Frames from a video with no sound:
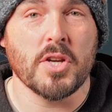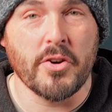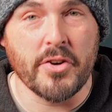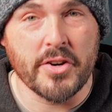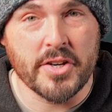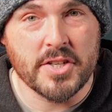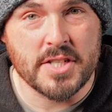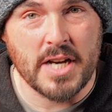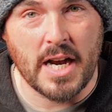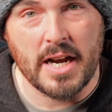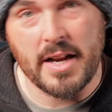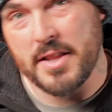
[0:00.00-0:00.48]
are
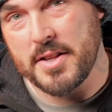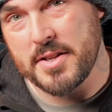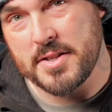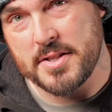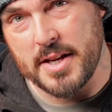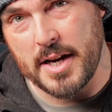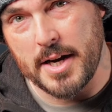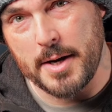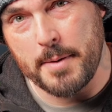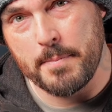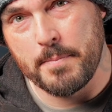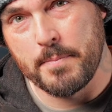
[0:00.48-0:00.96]
exactly the
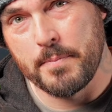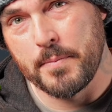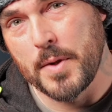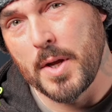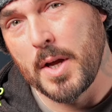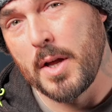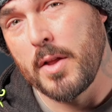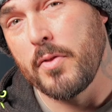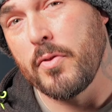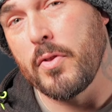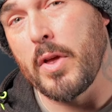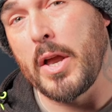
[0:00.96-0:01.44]
same.
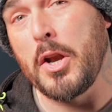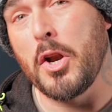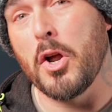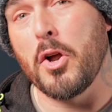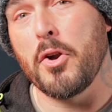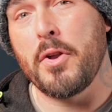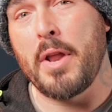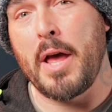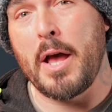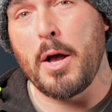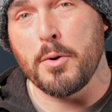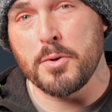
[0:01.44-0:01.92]
They
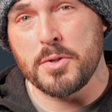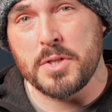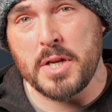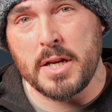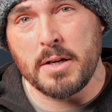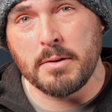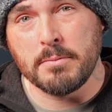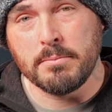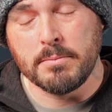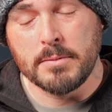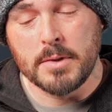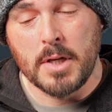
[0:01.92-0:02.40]
knock nails
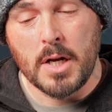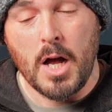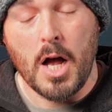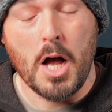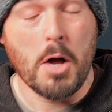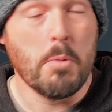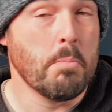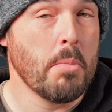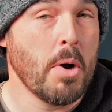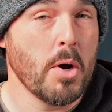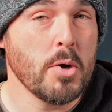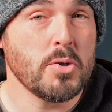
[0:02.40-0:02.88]
in
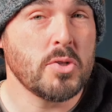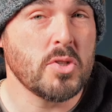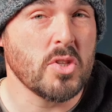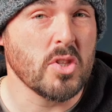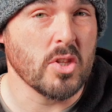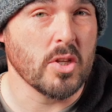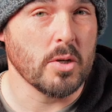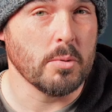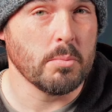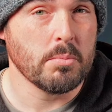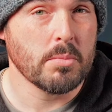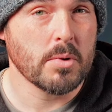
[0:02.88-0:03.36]
and most of
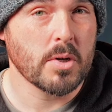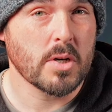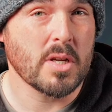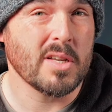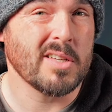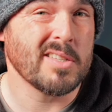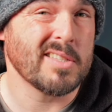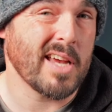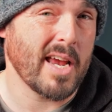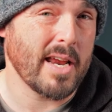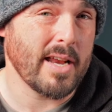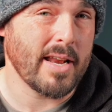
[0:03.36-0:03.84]
them
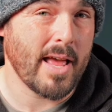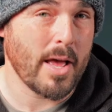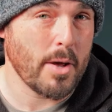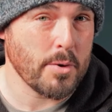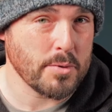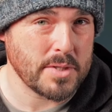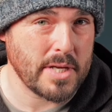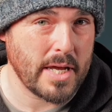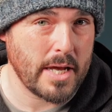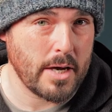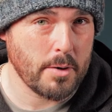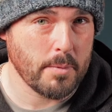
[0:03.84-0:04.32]
can take
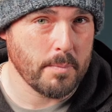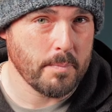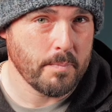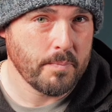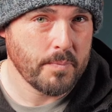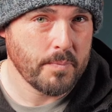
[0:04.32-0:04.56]
nails out. The